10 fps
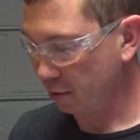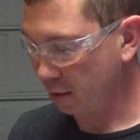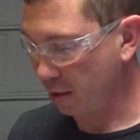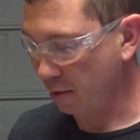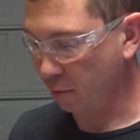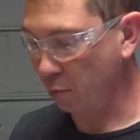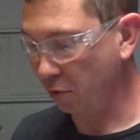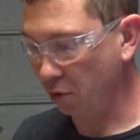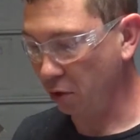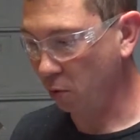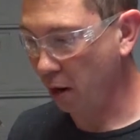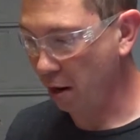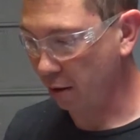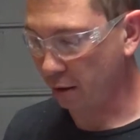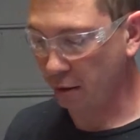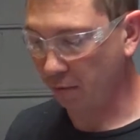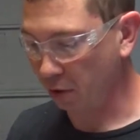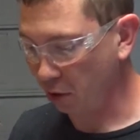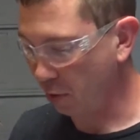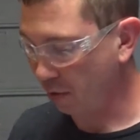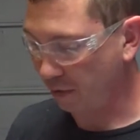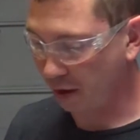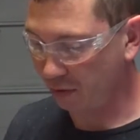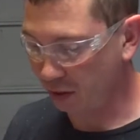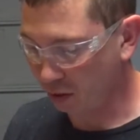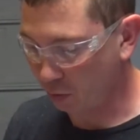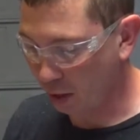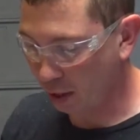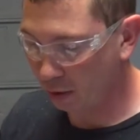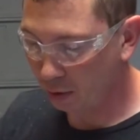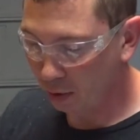I've removed all the wiring except for the Q85 single wire.